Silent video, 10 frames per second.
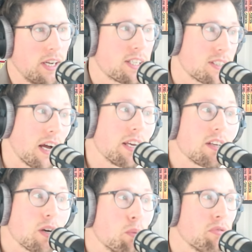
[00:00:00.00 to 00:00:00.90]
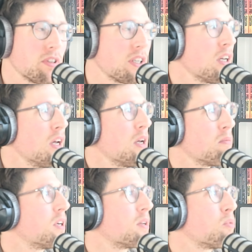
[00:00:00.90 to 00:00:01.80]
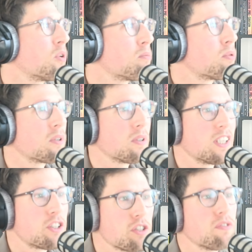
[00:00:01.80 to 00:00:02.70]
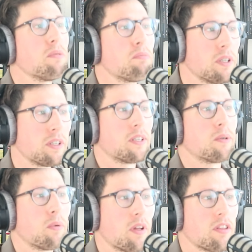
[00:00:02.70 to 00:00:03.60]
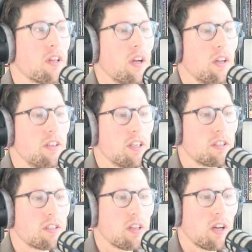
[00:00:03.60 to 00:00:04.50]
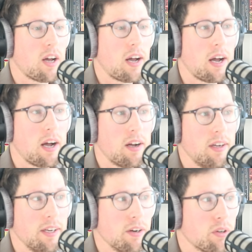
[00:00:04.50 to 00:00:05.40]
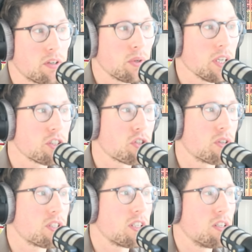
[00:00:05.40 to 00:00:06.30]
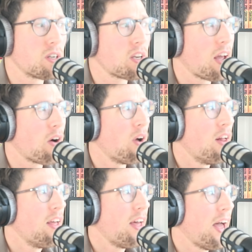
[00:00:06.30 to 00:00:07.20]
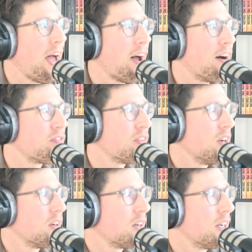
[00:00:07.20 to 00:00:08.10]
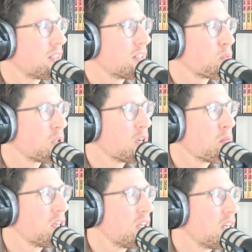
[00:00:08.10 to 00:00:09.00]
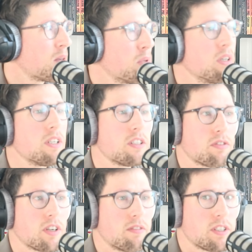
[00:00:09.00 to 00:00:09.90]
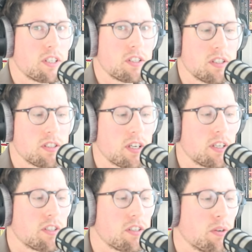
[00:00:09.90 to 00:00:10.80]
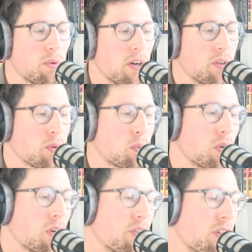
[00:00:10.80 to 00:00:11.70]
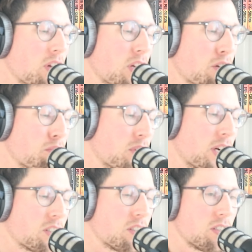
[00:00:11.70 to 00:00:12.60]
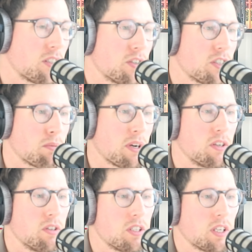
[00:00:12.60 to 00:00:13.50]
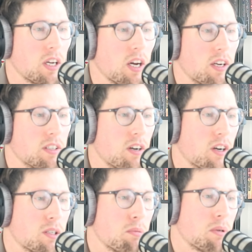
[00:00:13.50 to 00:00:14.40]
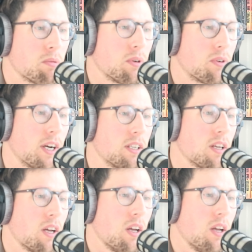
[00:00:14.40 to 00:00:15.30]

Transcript: excited, hopefully, but more importantly, just familiar with this, career choice that you can now have, right? Because we're going to be needing millions of conversation designers around the world if we're actually serious about using AI to talk to people, right?